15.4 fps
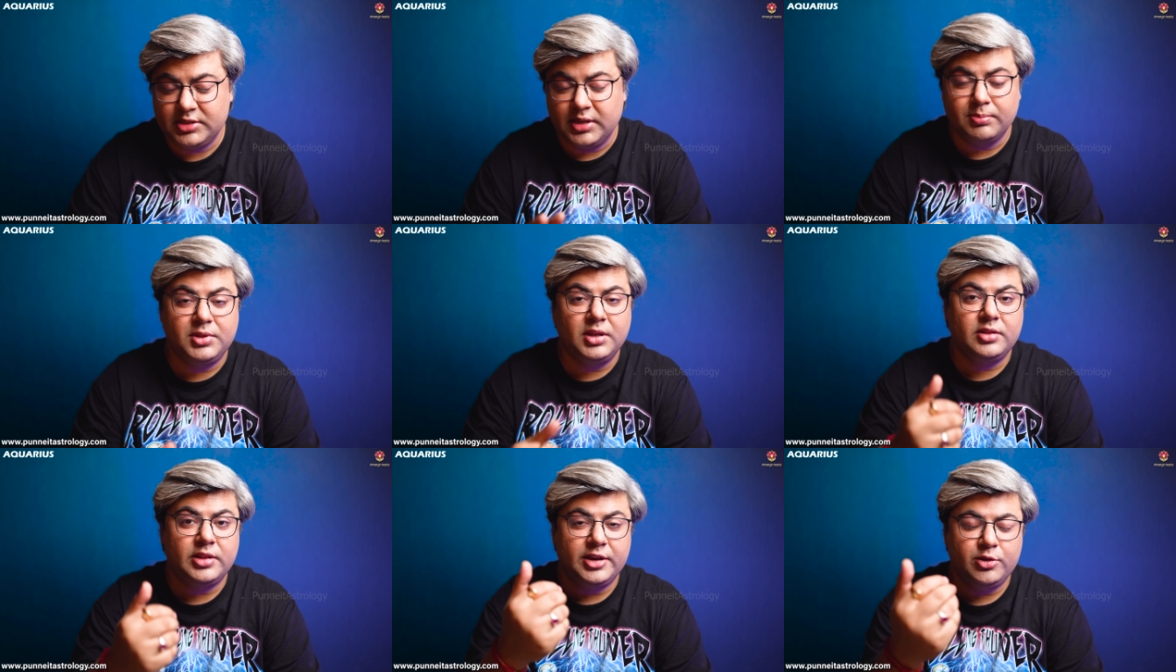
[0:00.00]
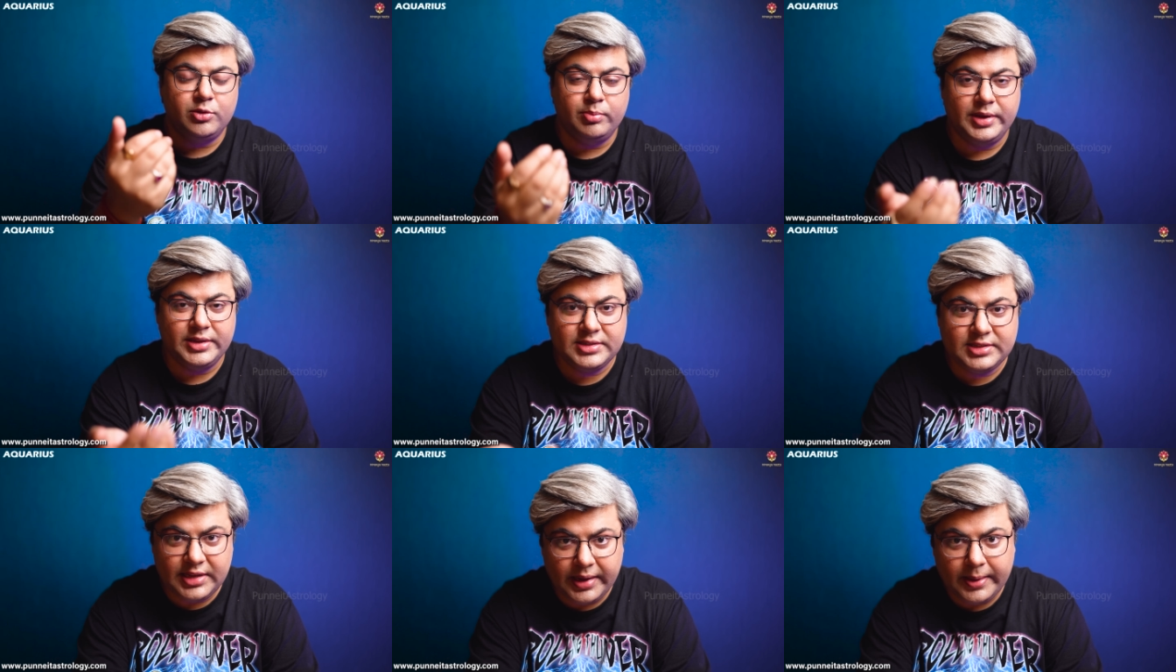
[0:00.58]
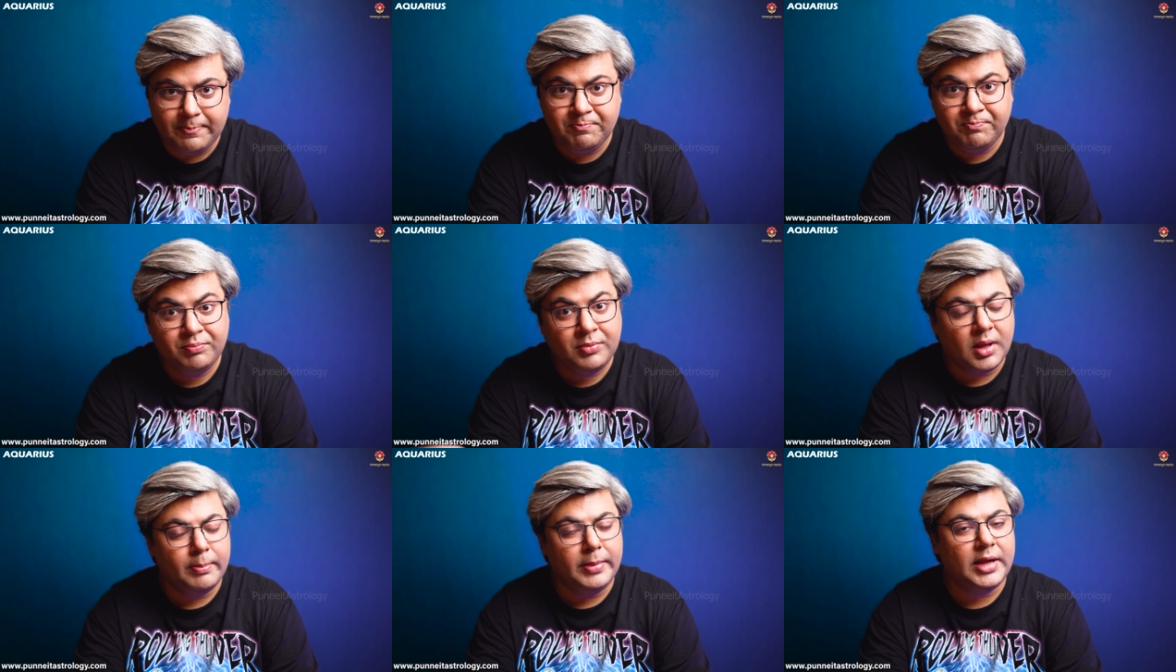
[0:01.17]
Something that you may say
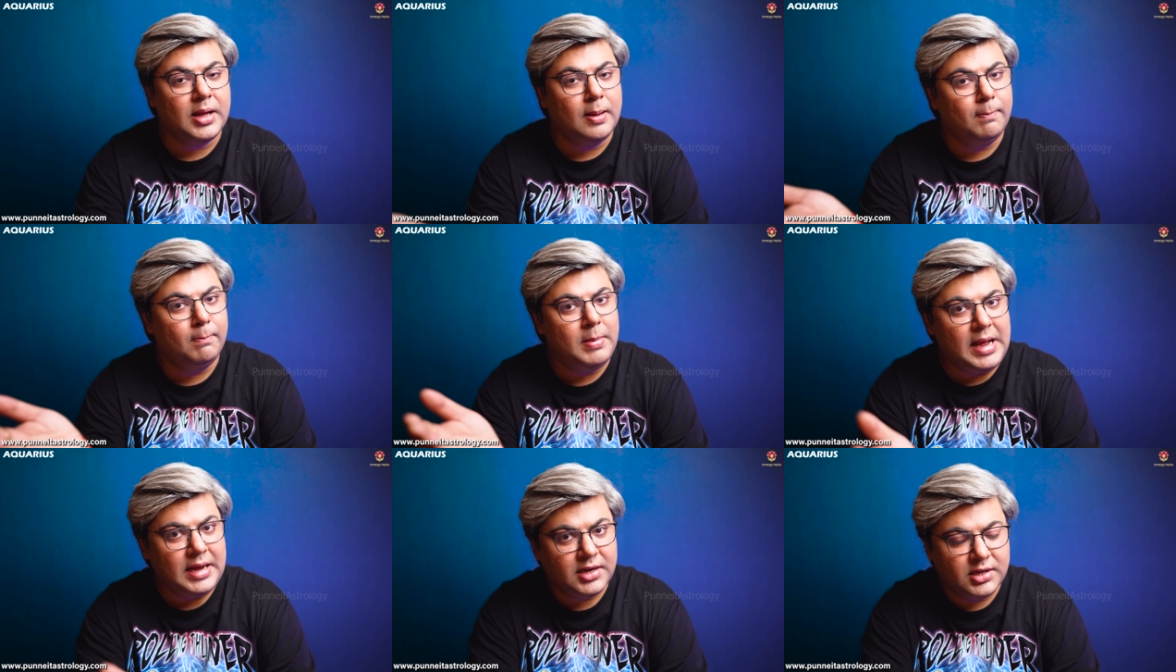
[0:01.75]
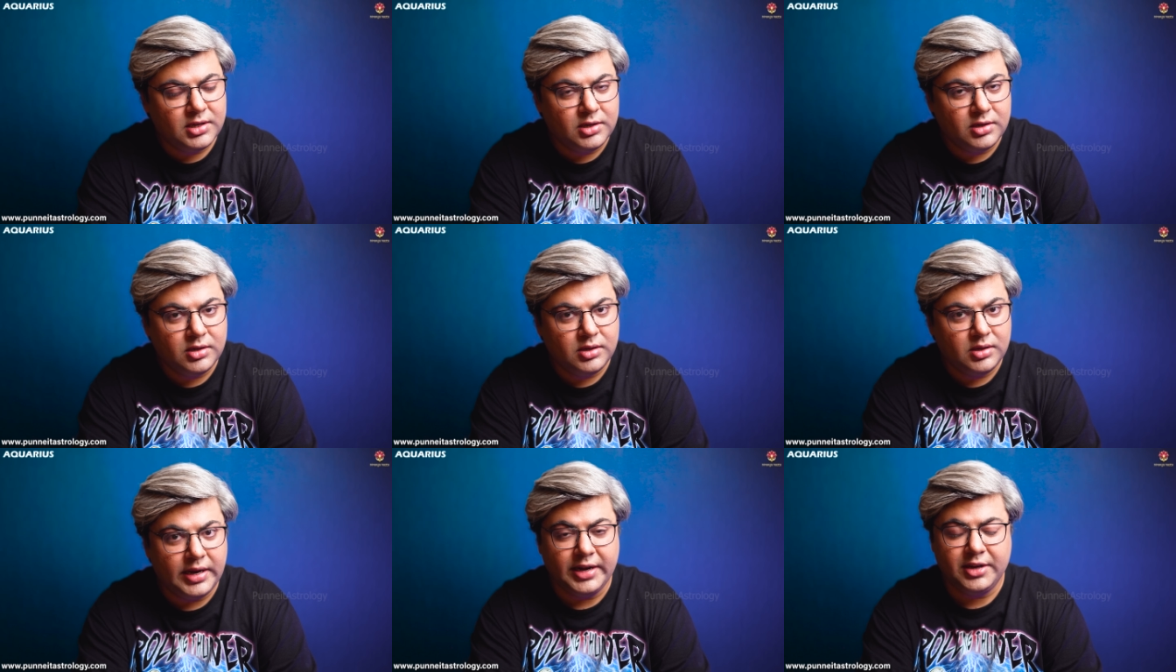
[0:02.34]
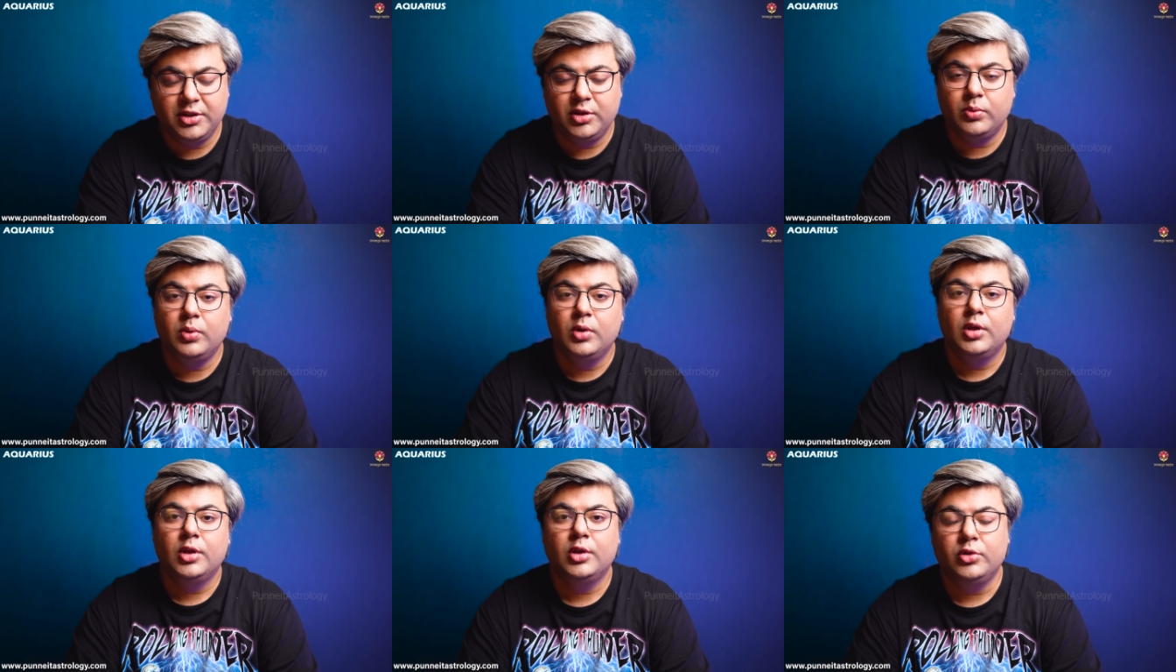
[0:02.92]
may come back at
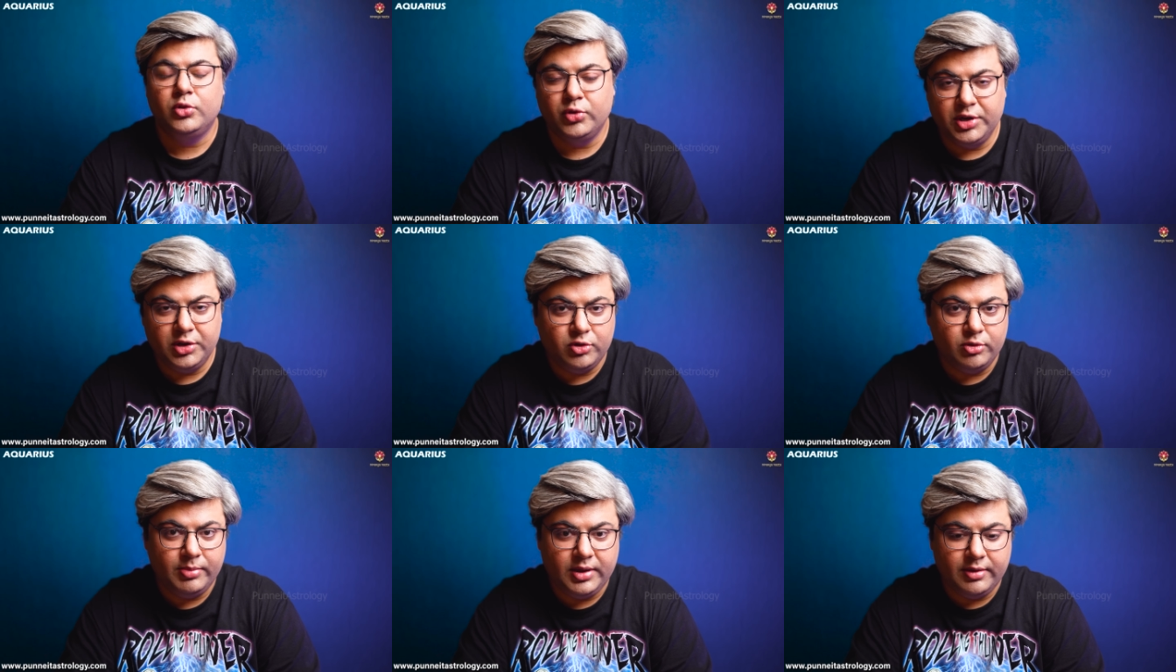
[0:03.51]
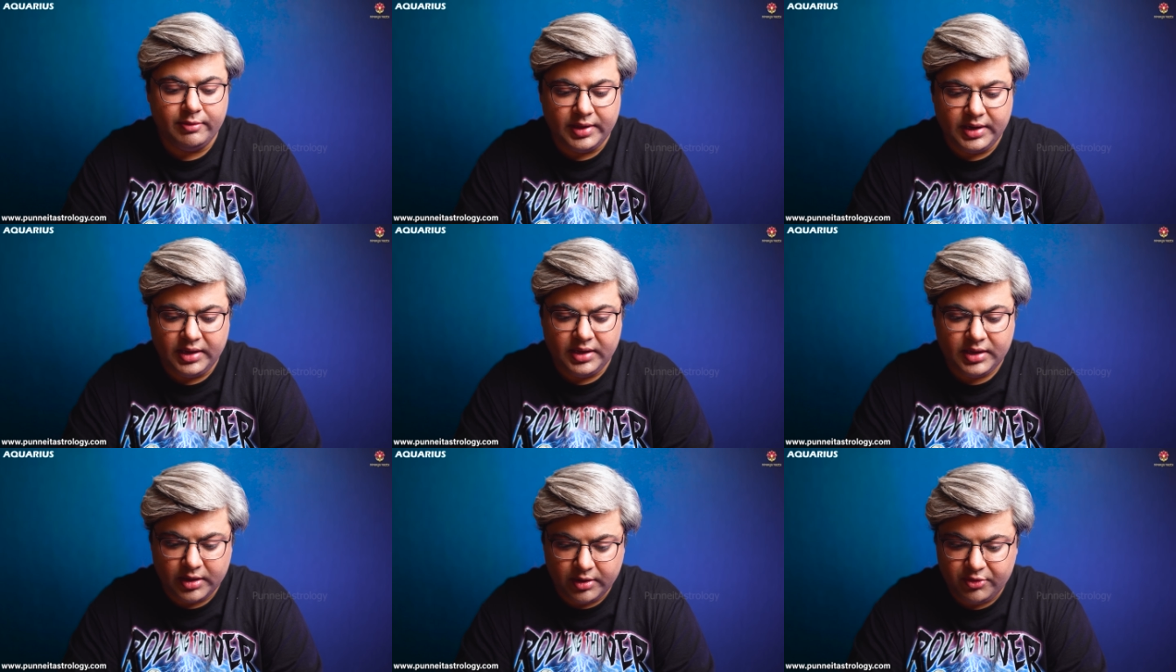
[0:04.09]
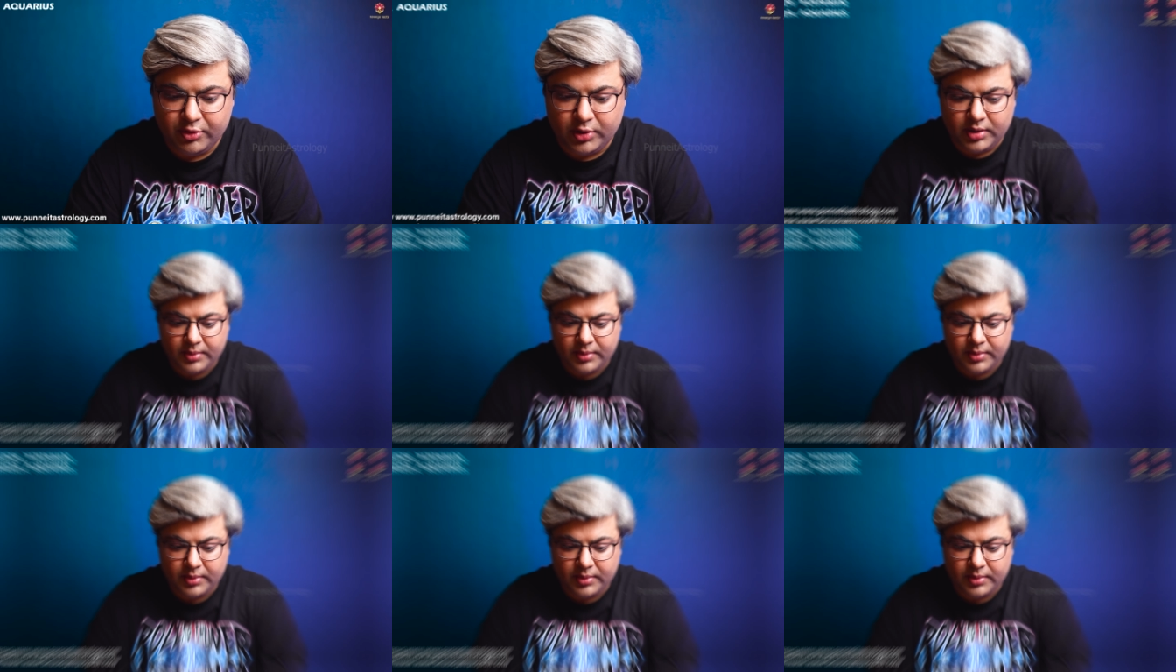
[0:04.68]
you. You need to be very careful.